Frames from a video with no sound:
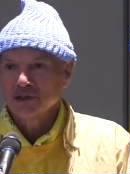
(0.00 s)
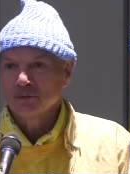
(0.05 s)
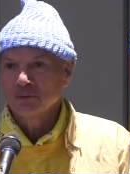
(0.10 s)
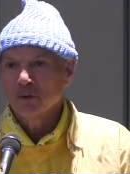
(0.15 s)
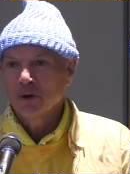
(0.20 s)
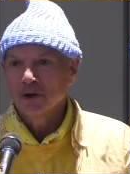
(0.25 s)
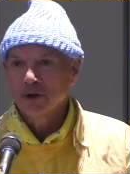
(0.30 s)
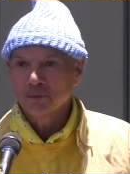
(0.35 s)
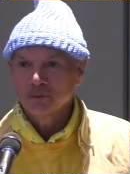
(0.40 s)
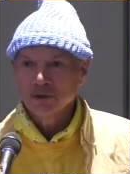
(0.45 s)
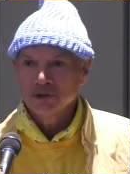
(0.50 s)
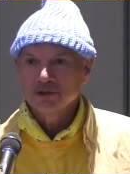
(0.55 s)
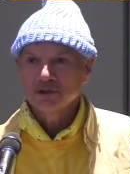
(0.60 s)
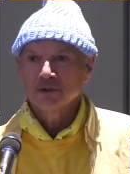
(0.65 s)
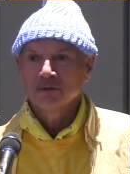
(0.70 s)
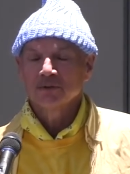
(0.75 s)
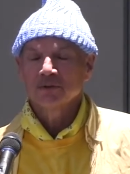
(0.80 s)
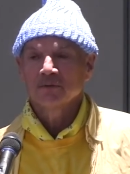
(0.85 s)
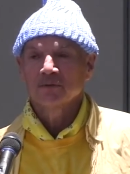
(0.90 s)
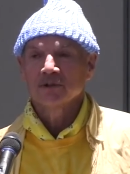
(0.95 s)
They want to reach
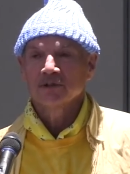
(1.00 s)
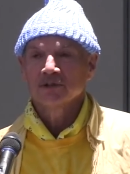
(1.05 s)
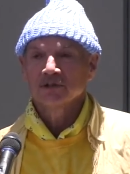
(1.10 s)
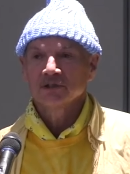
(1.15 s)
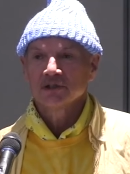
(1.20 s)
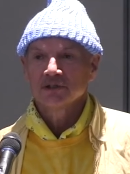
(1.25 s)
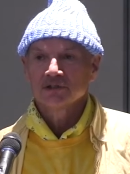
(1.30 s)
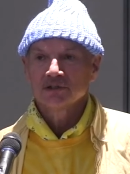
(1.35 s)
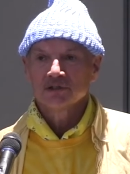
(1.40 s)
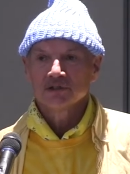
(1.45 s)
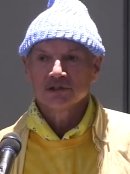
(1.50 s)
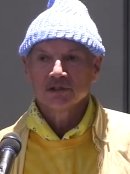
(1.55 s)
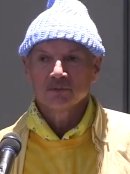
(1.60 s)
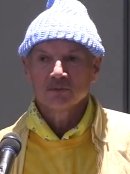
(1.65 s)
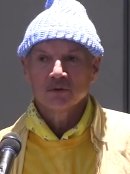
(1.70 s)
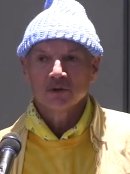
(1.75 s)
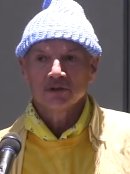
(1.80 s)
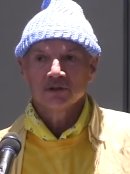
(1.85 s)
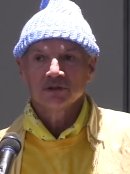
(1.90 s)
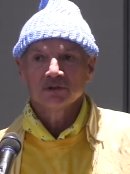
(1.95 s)
out to First Nations,
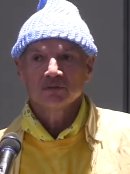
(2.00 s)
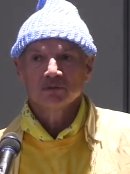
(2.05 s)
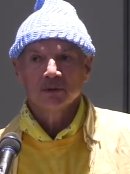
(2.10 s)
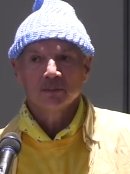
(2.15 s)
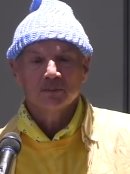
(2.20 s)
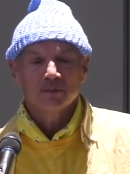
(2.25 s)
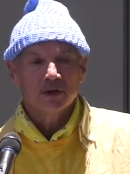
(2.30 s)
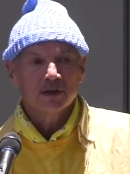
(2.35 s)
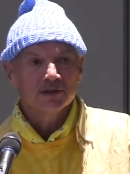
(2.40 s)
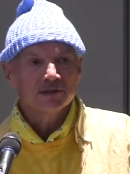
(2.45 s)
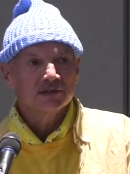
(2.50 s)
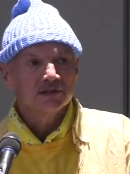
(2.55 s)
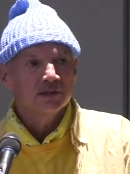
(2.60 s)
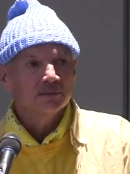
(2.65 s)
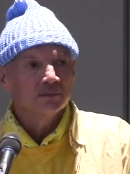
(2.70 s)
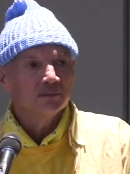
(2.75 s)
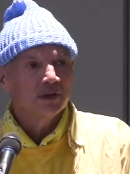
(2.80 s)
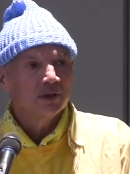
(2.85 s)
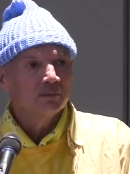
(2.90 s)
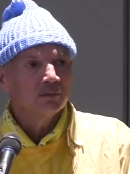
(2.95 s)
they want to embrace
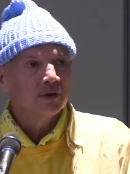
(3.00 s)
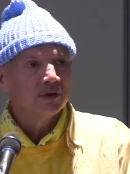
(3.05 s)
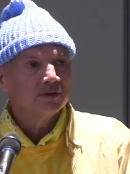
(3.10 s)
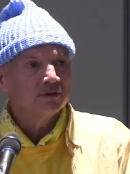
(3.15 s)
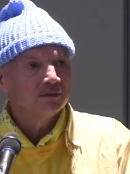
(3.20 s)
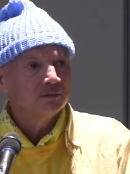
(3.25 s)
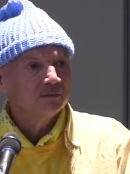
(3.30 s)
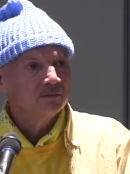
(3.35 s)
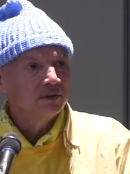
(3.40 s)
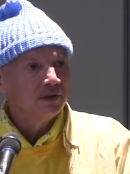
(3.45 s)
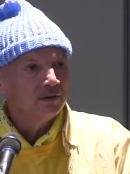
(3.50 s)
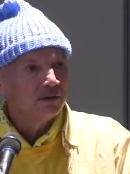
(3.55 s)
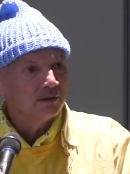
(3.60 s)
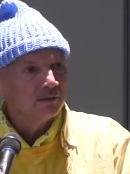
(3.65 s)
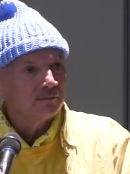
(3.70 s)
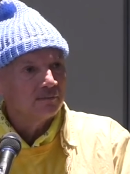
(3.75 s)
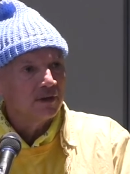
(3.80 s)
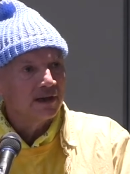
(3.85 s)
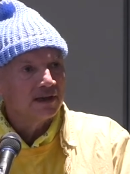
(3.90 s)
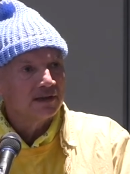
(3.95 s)
them, and they want to be
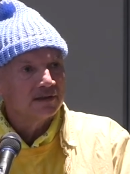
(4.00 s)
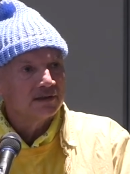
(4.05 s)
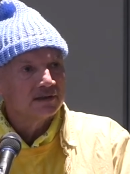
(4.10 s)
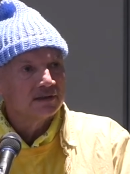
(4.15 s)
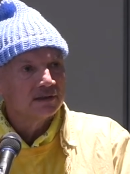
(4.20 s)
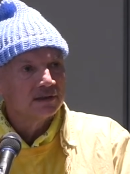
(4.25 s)
their friends,